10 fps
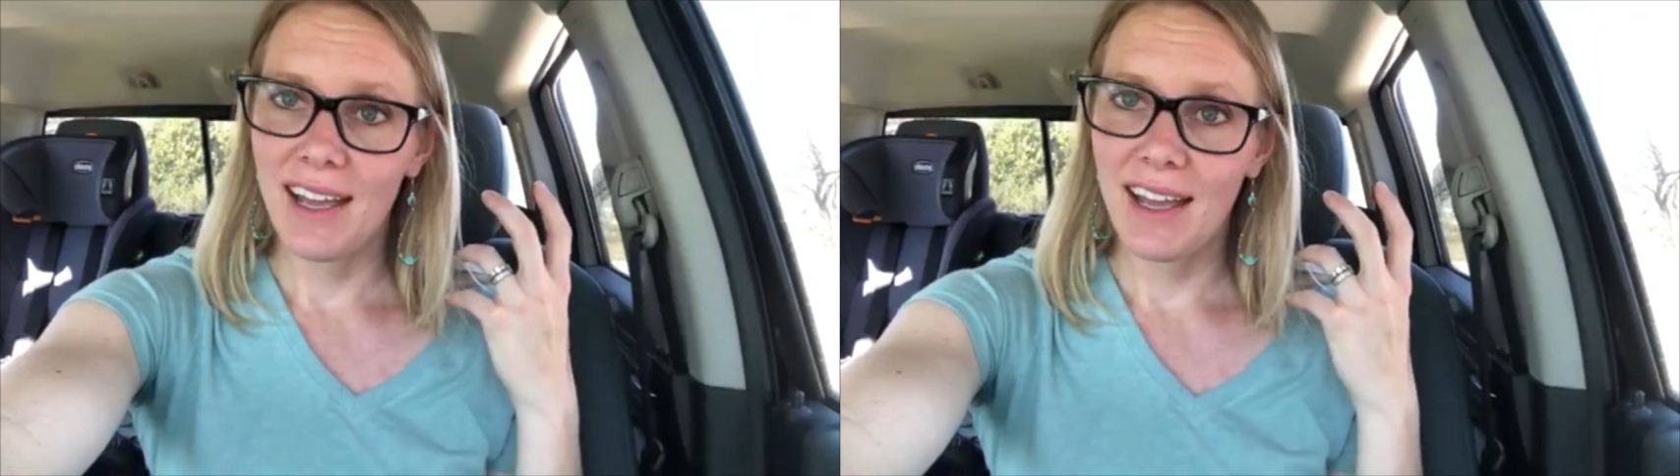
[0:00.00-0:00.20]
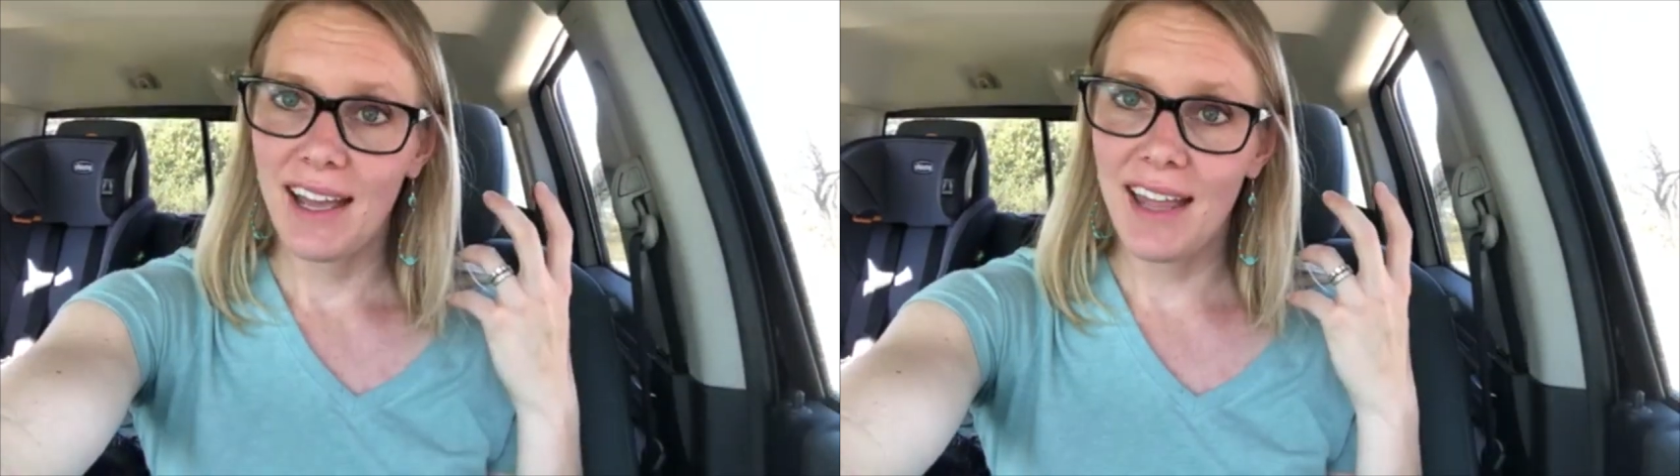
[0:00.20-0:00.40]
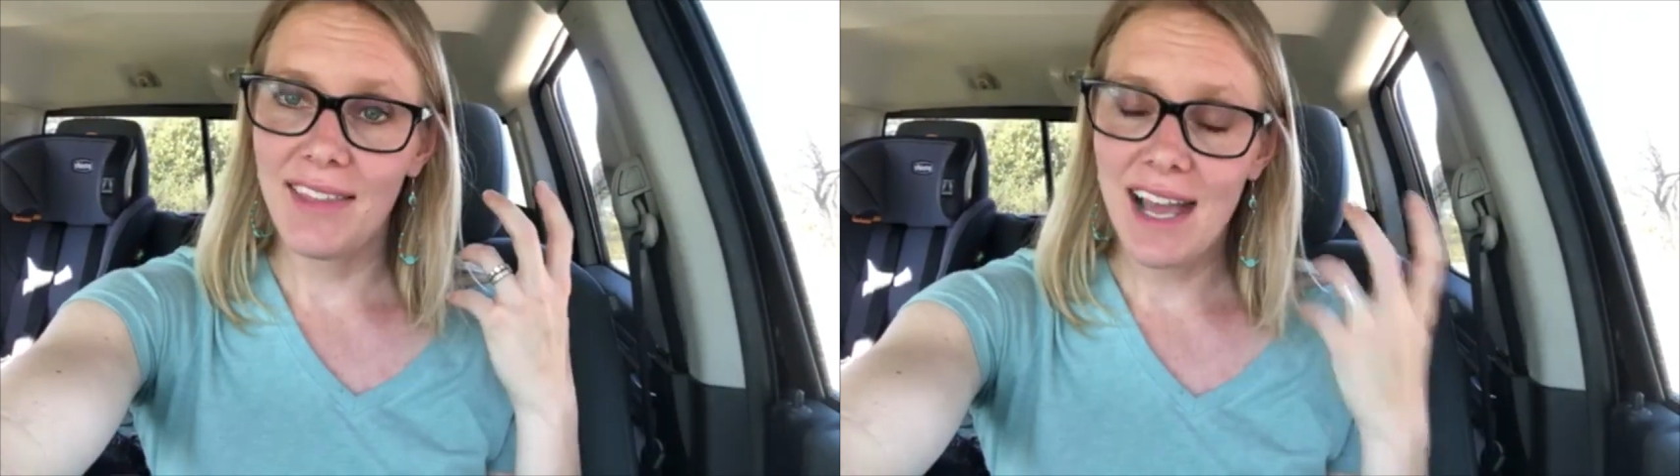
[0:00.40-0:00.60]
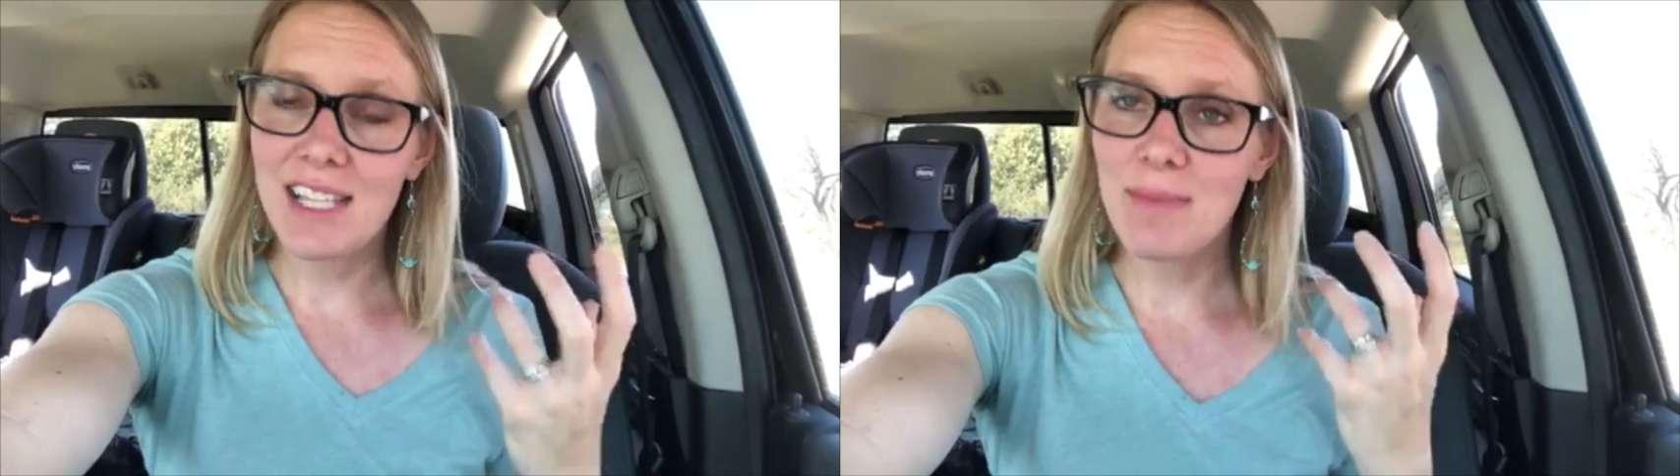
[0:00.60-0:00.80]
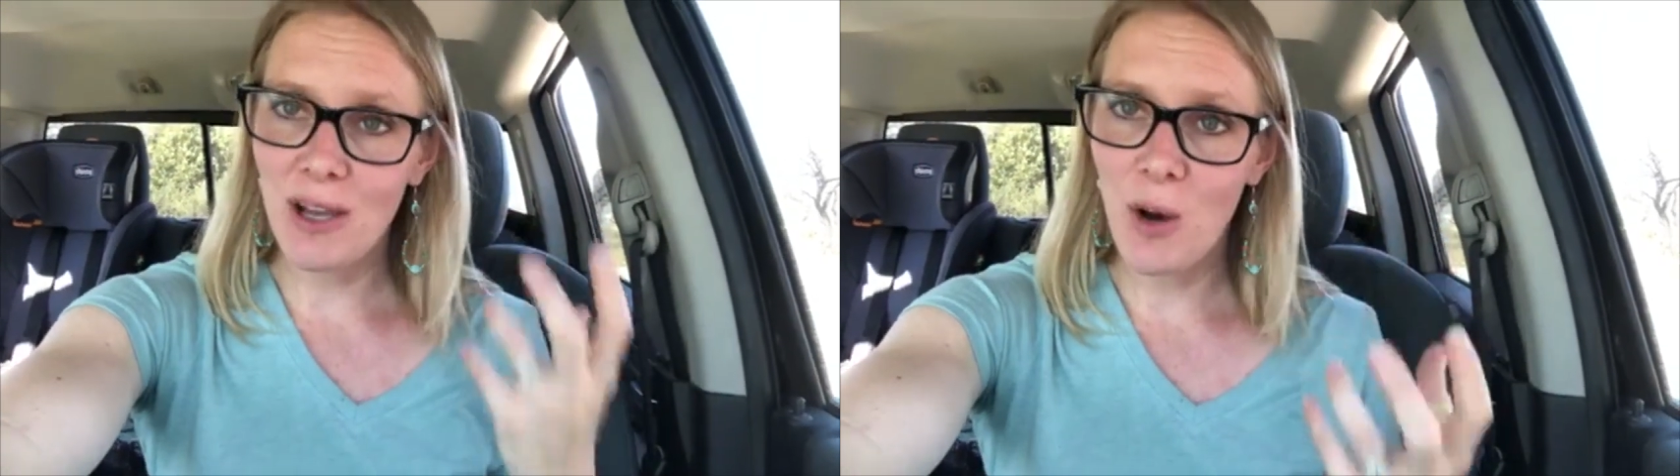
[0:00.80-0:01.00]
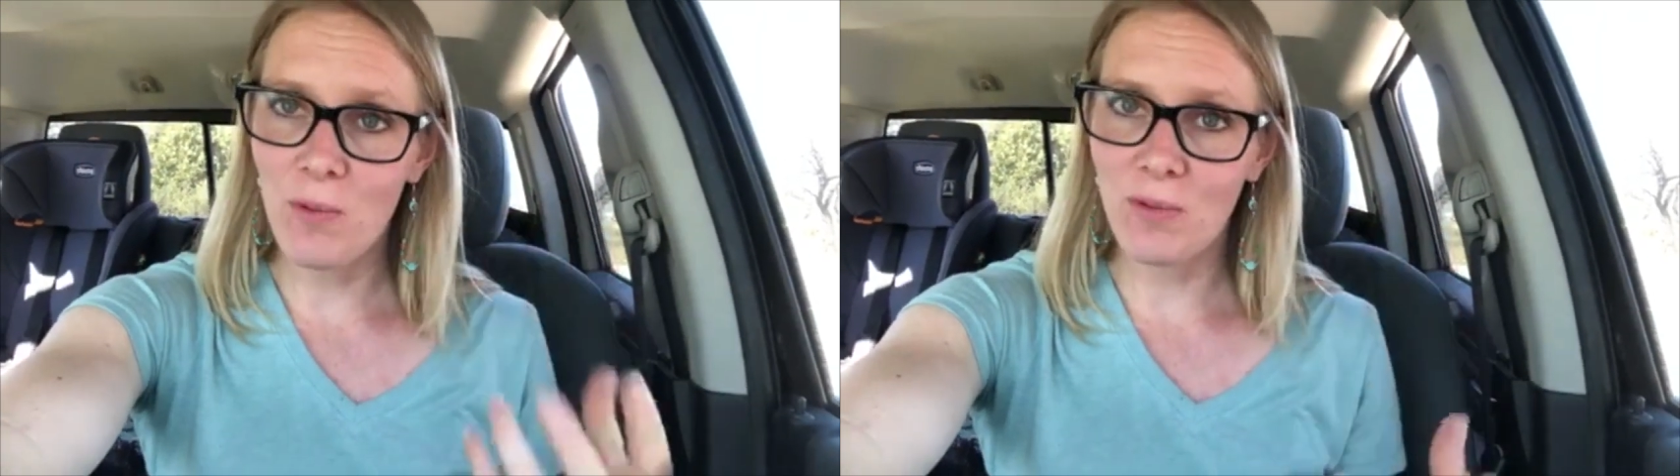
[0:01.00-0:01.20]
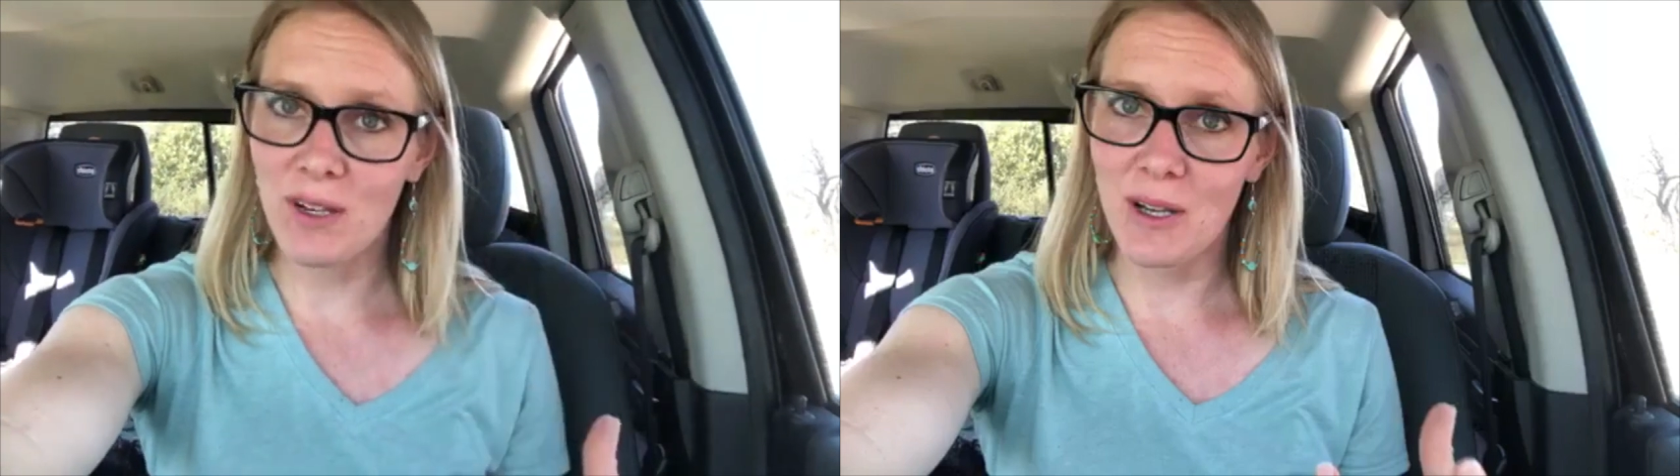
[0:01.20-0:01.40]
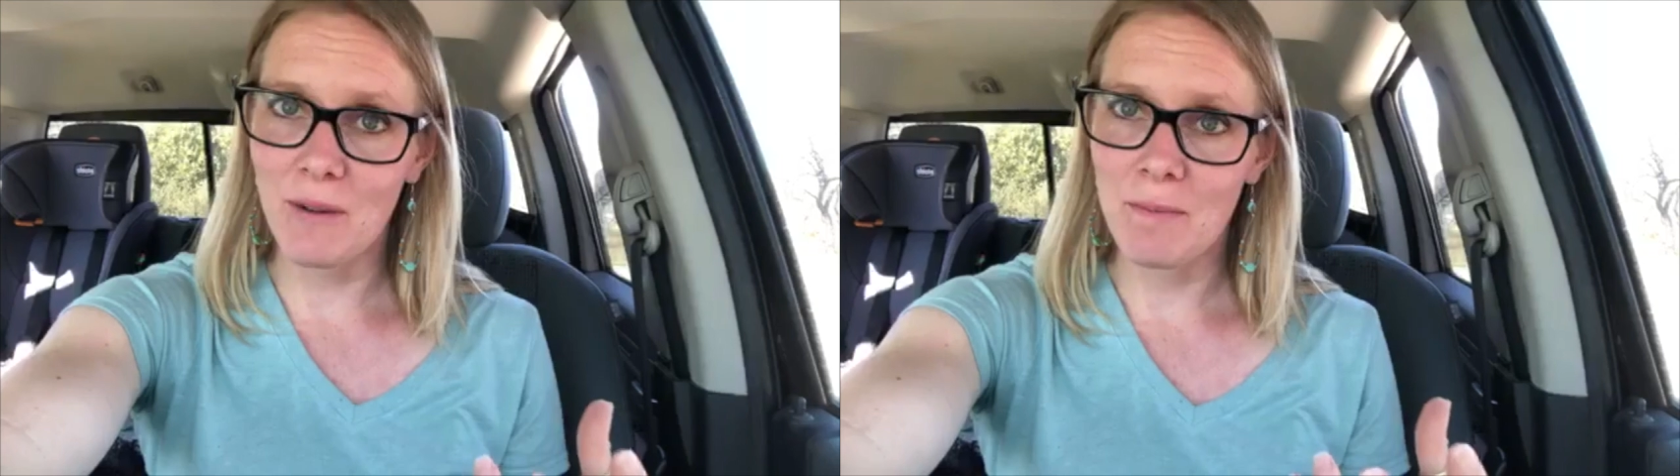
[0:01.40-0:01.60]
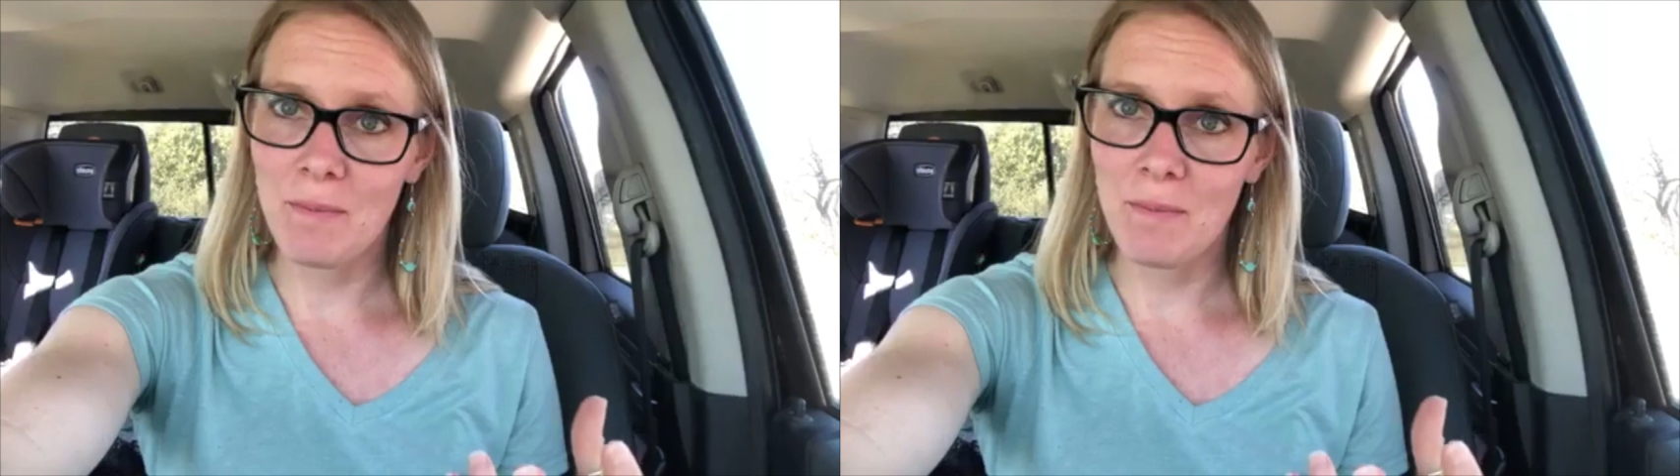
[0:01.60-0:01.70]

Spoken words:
And that's my hope for you.